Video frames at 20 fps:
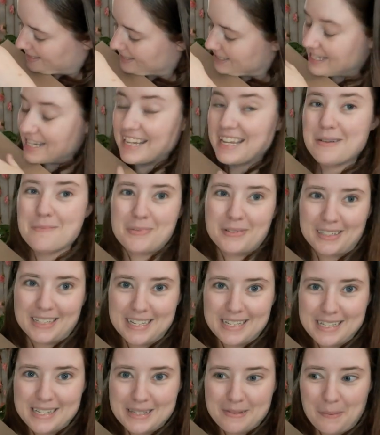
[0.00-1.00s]
Take it,
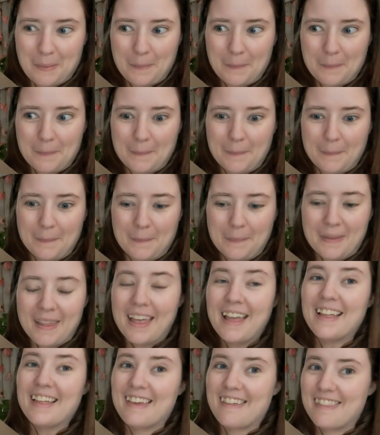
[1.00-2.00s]
please.
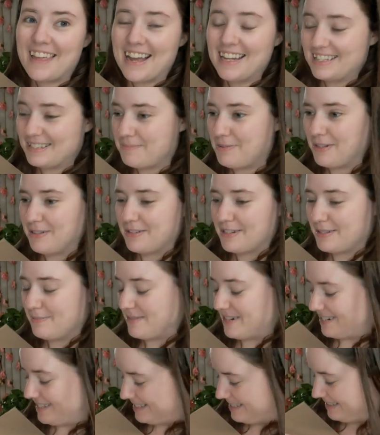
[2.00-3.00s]
That's Polar
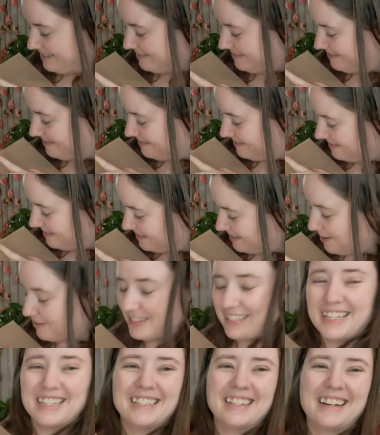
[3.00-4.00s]
Express. Oh,
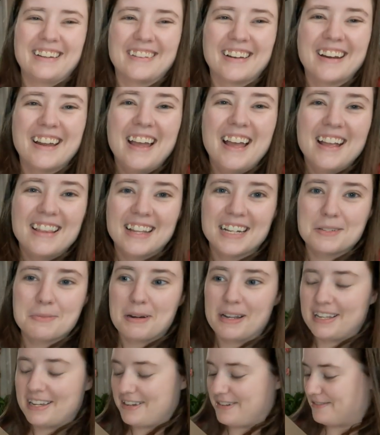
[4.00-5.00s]
it says it, don't I? That's
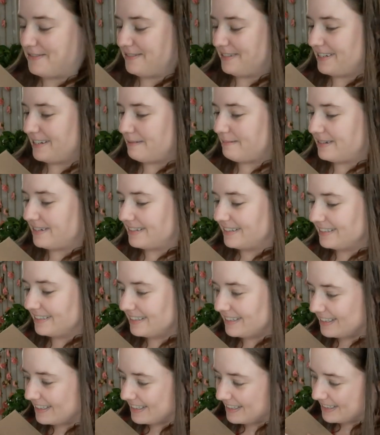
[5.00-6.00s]
probably gold, I bet.
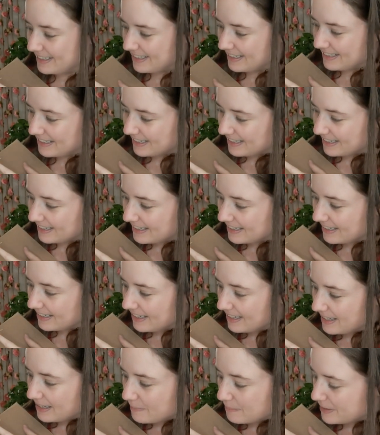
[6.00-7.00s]

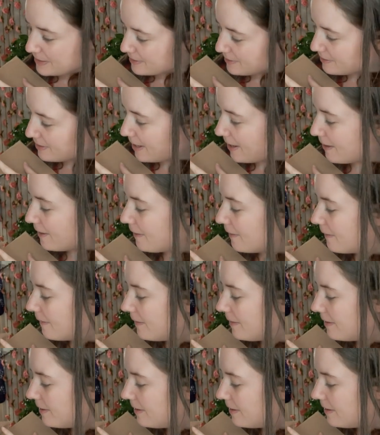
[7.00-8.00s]

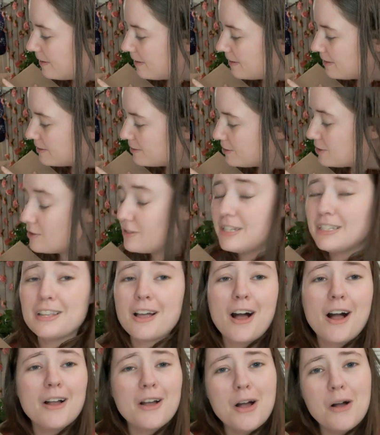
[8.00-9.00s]
Mistletoe. Judy's
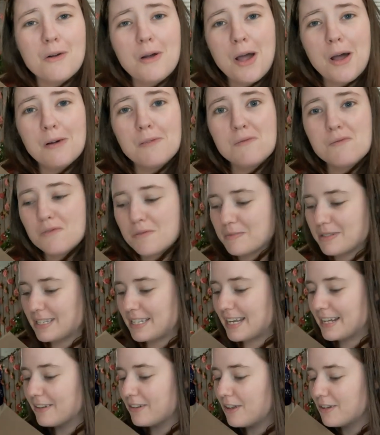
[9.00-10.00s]
Hot Cocoa from
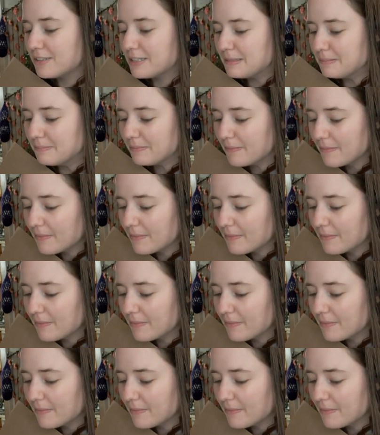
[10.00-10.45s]
Santa Claus.